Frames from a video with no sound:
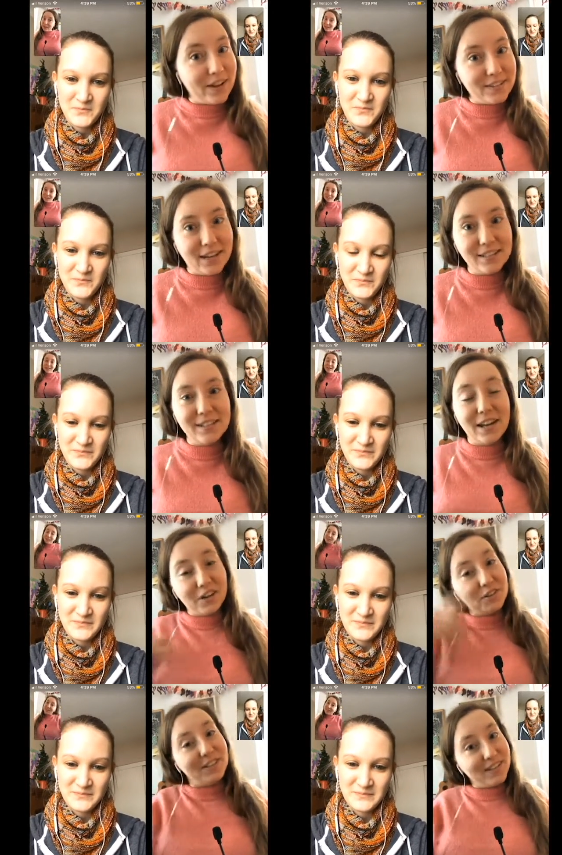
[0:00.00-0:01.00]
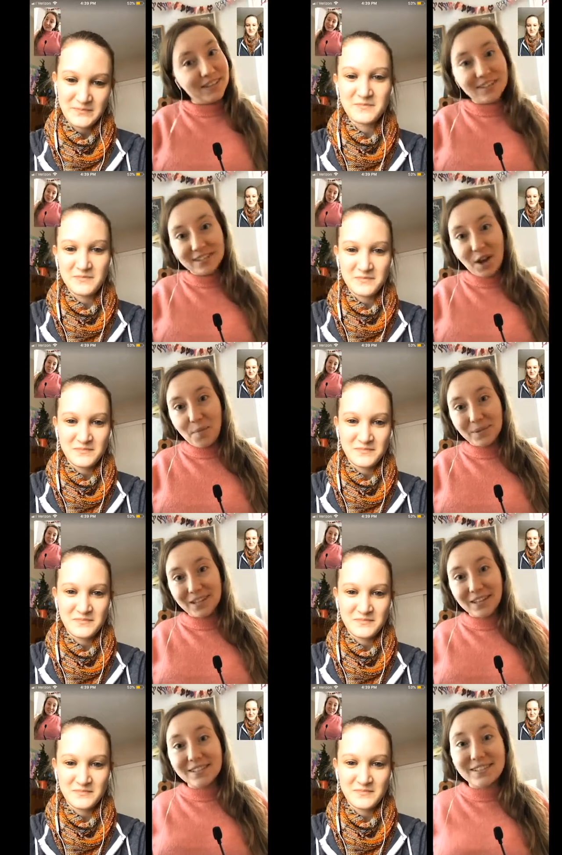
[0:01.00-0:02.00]
Speaker 1: Valentine's Day. You're seeing this a couple
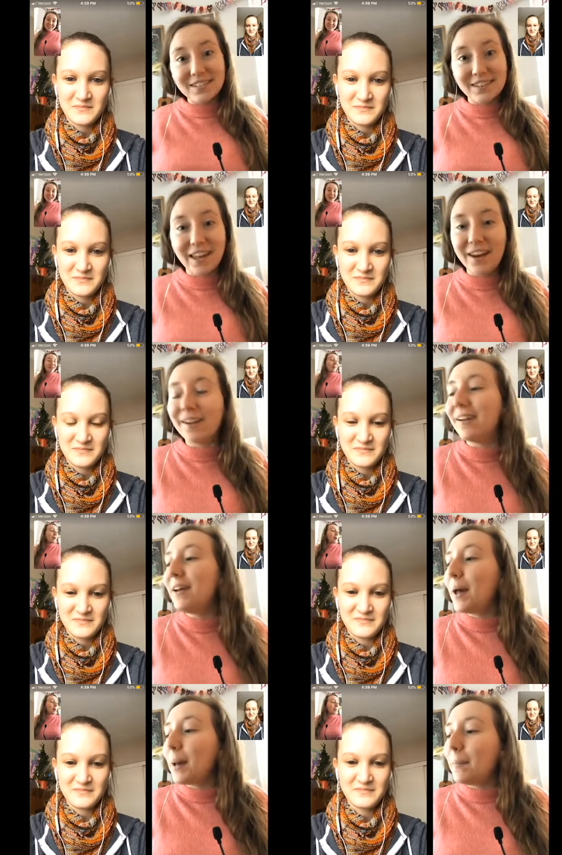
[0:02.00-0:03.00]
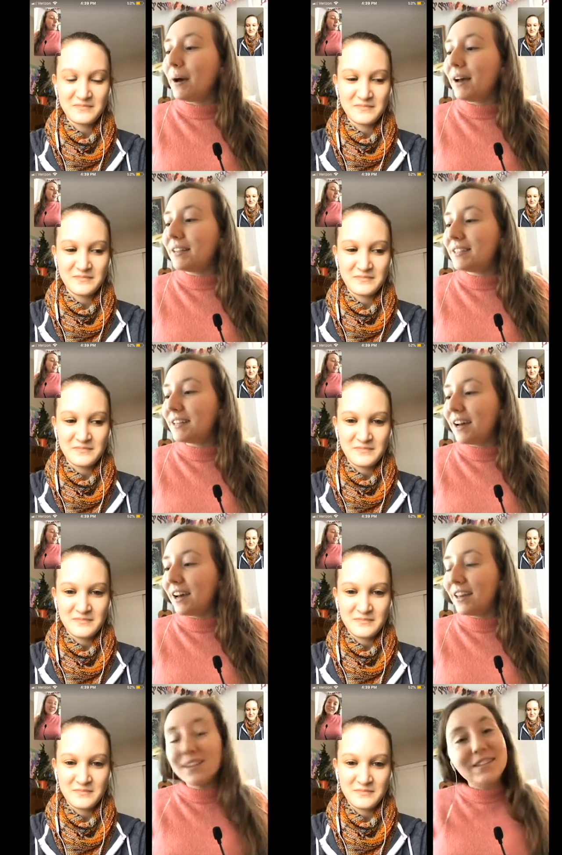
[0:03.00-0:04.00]
days later. But
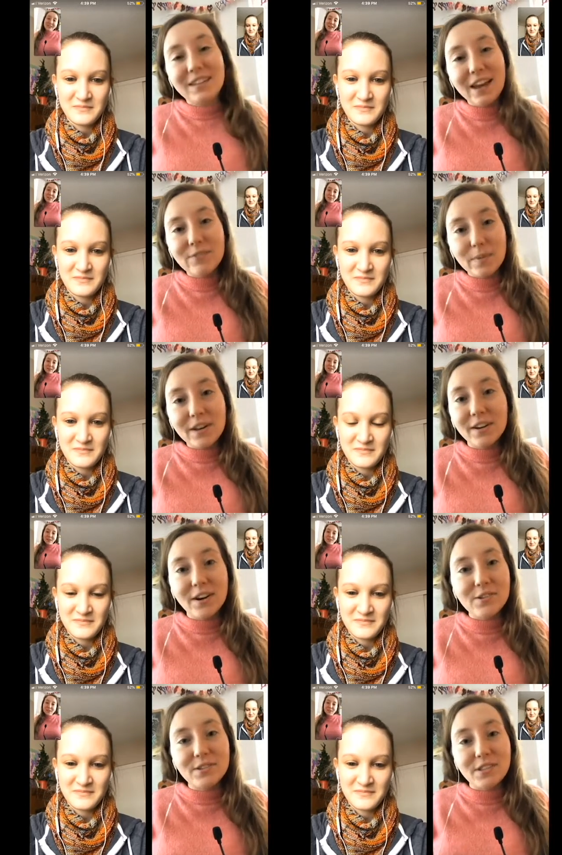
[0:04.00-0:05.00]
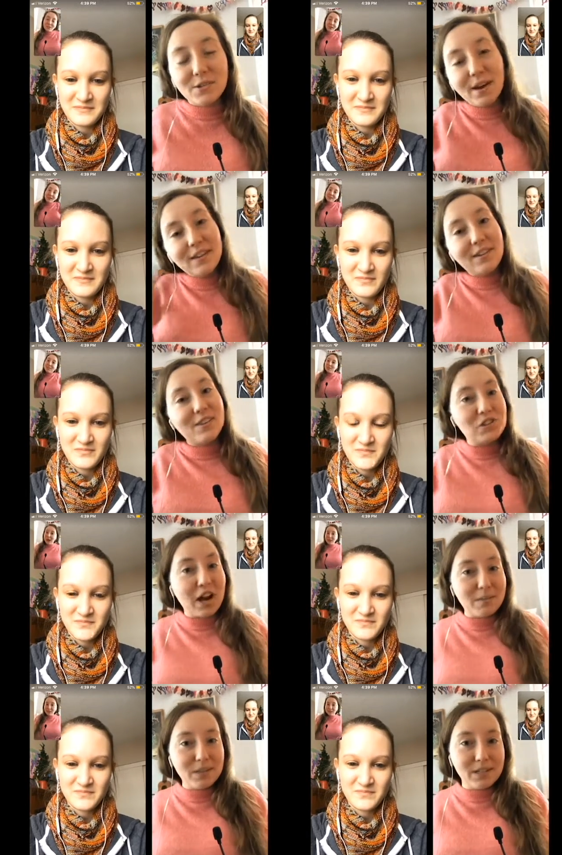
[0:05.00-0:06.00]
everybody knows that you head to the
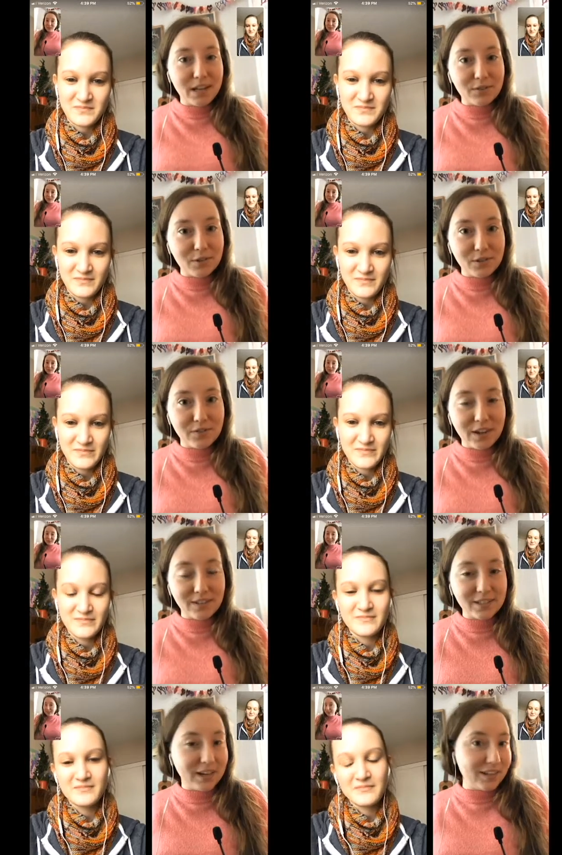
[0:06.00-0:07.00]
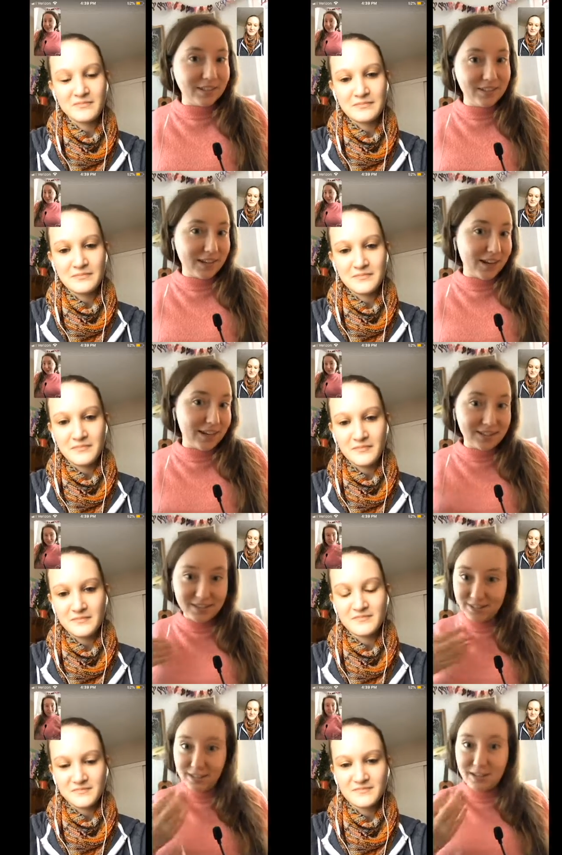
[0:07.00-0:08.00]
shop the day after the Valentine's Day to
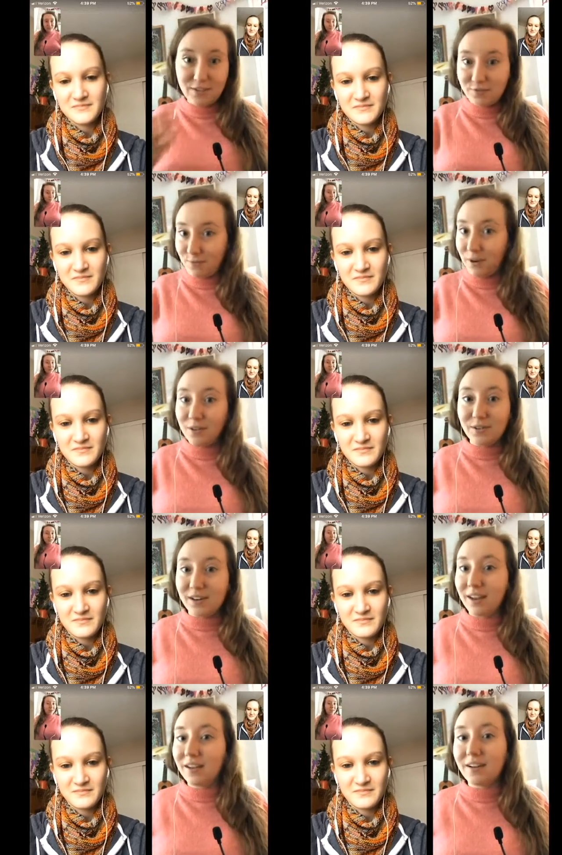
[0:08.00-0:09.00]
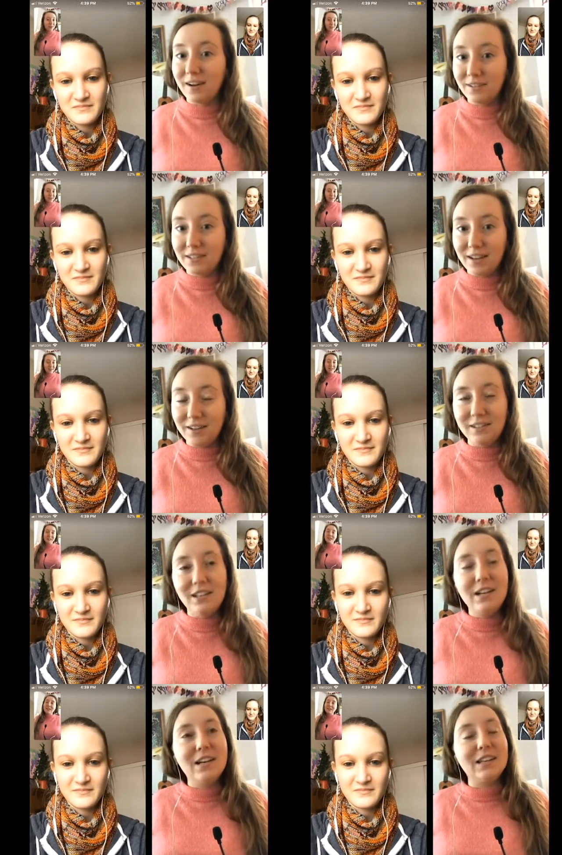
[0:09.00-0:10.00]
see if what you can get on sale.
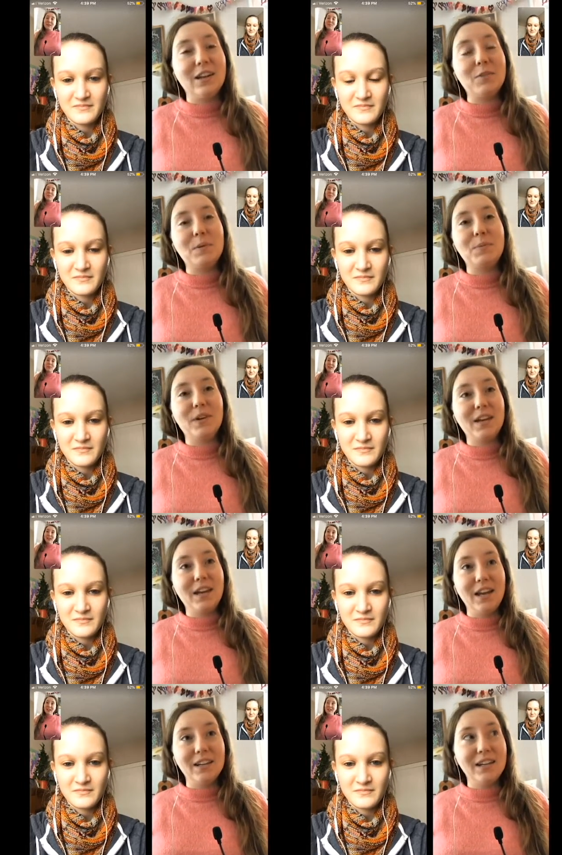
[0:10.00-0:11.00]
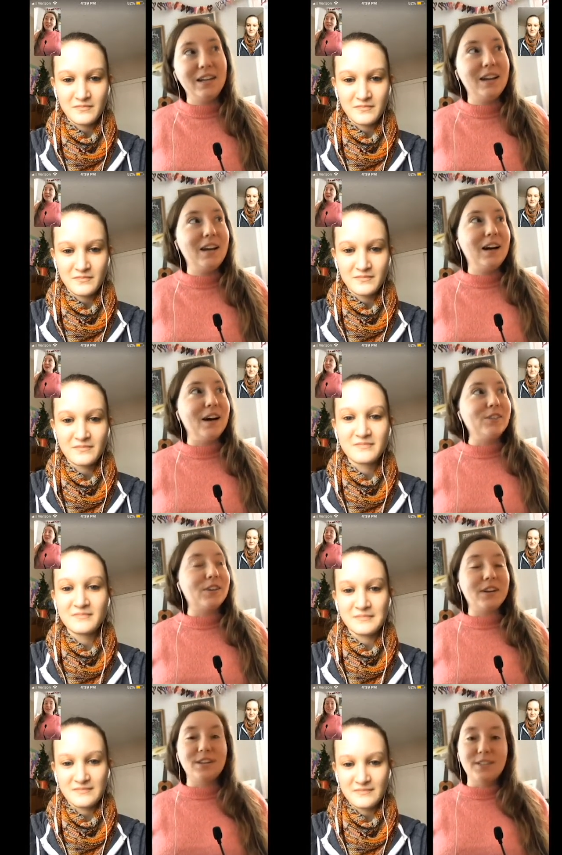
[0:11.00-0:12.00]
A lot of people get candy. I
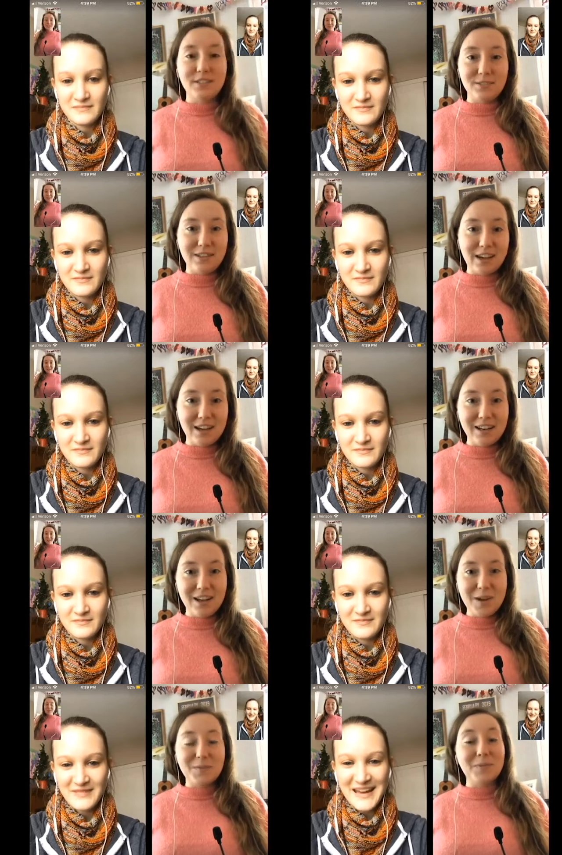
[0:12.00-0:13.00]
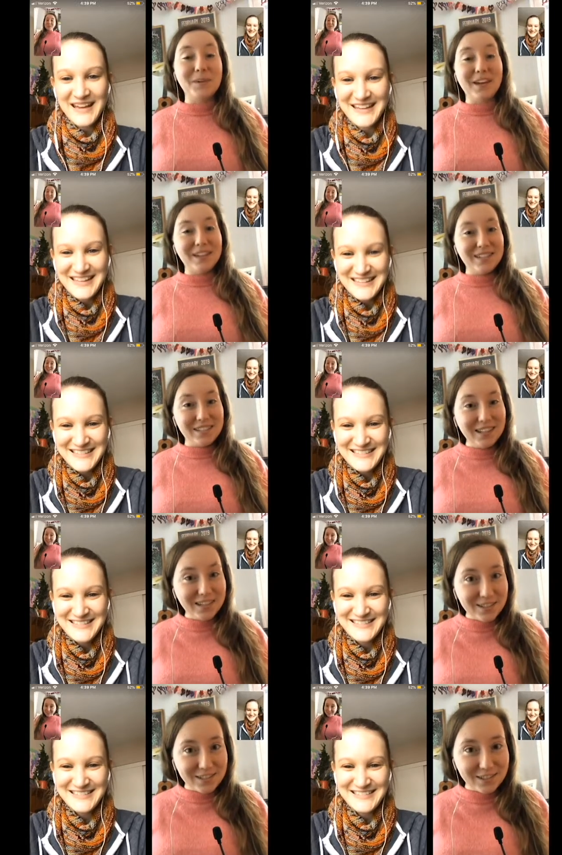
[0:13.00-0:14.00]
try not to do that. But what I
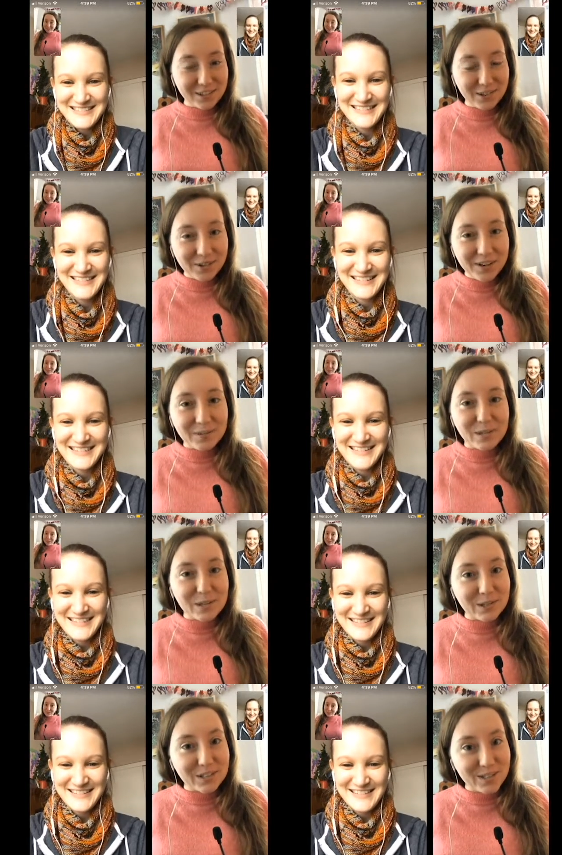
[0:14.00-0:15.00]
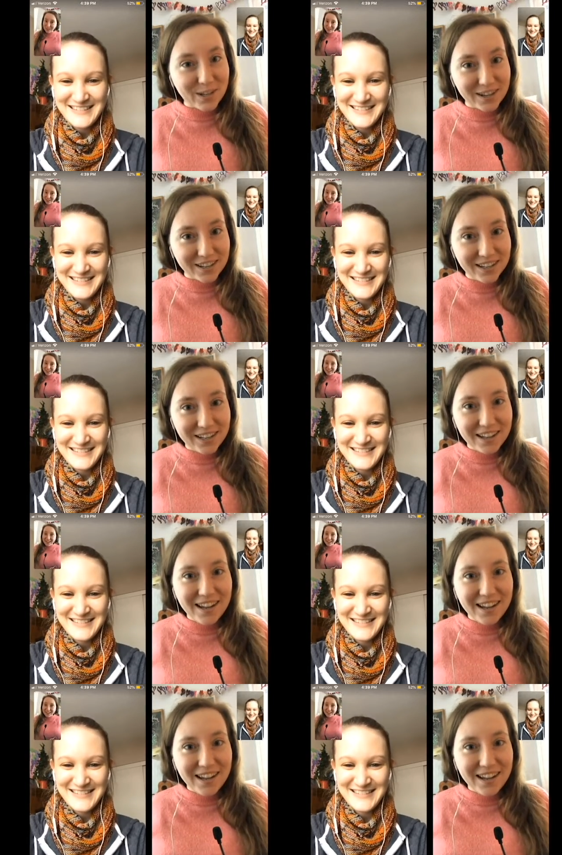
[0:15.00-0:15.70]
did do was go to Target.